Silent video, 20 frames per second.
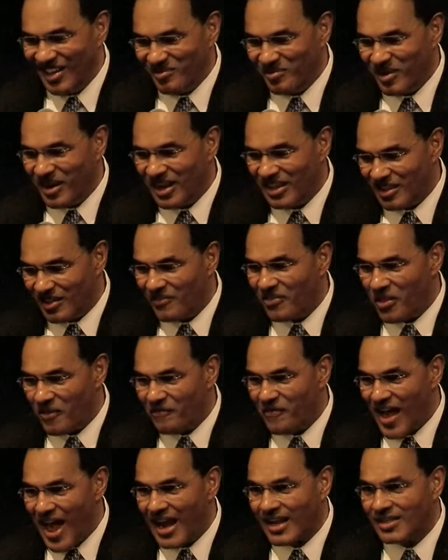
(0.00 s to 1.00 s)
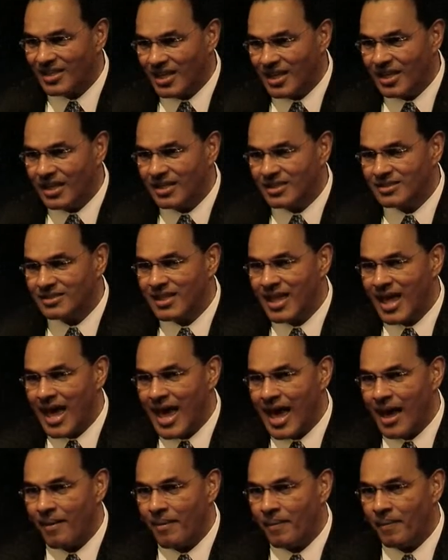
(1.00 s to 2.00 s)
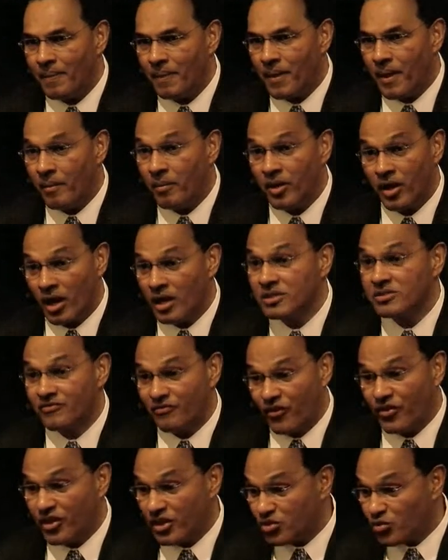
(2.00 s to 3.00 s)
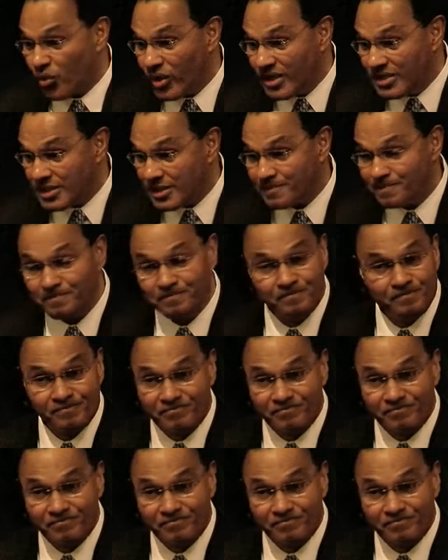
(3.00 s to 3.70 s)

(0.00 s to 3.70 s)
But the, the fact is that, because for this reason,